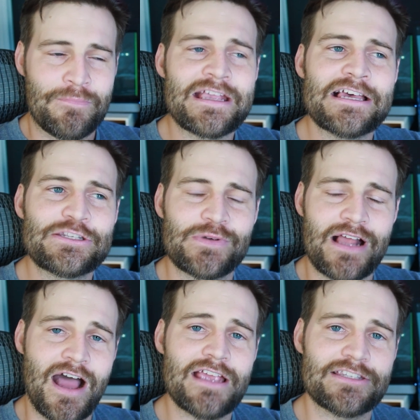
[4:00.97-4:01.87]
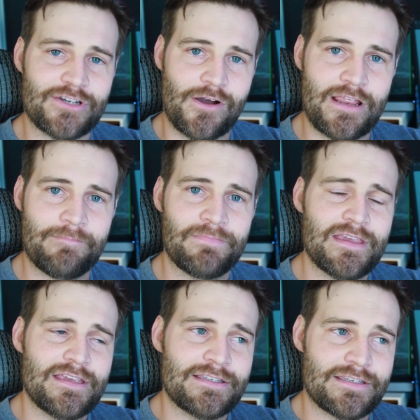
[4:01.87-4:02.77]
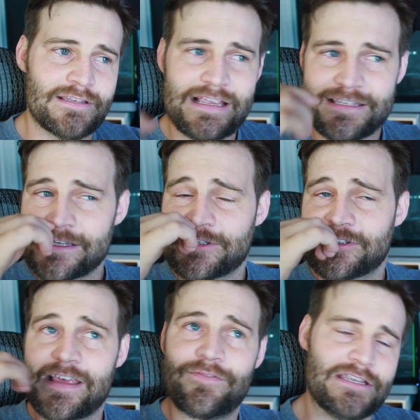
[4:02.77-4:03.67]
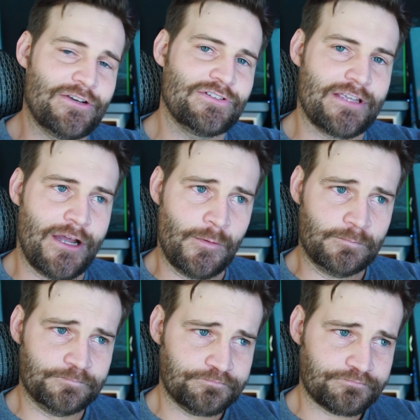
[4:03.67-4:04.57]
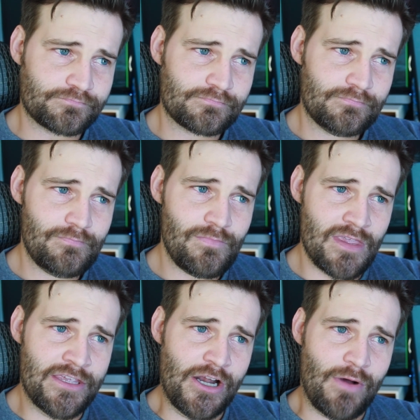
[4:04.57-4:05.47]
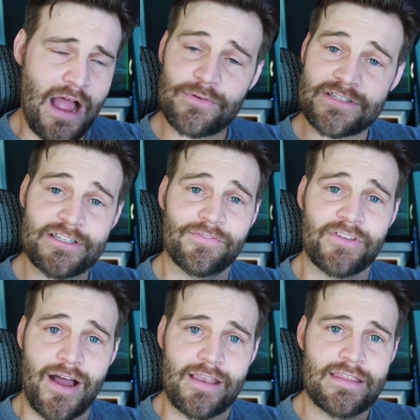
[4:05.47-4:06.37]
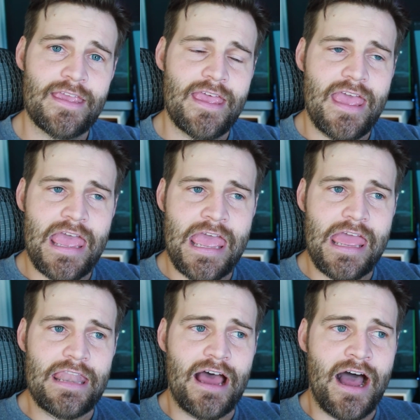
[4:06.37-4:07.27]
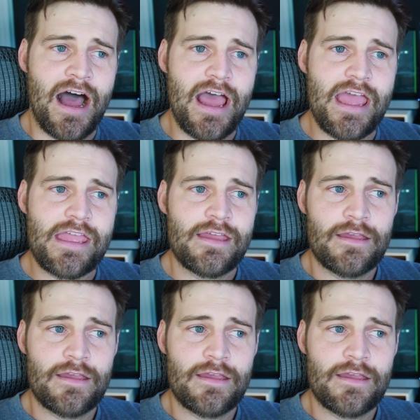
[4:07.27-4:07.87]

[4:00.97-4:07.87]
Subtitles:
Because when I started like 6 or 7 years ago, you know, I was self-taught and I